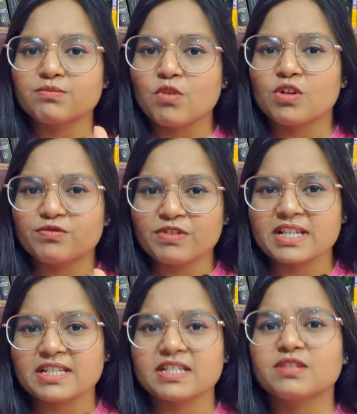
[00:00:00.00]
small
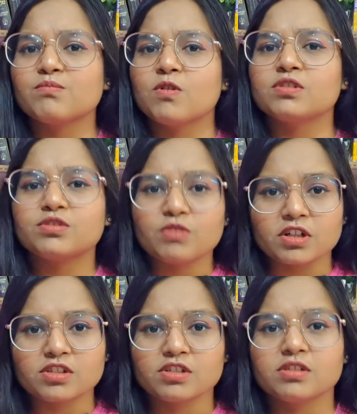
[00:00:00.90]
phrases, small
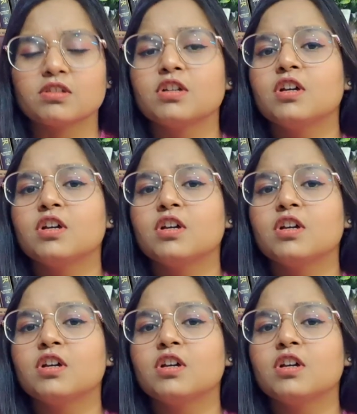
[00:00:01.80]
structures